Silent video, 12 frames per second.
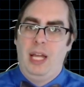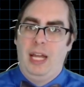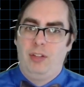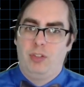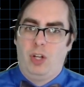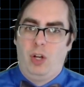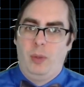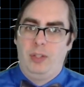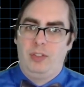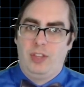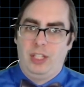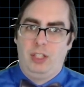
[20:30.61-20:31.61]
As
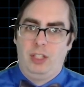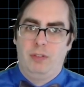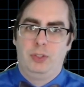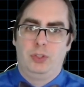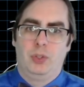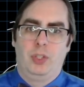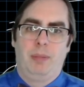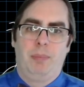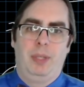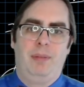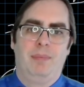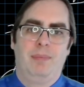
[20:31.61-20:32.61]
always, thank you for joining
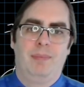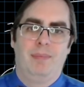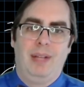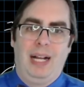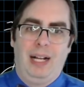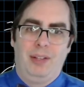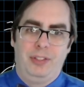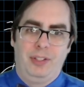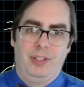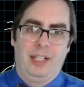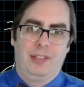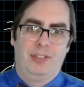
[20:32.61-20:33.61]
me. I'll see
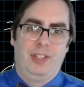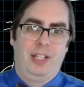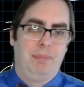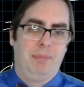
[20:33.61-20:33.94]
you next time.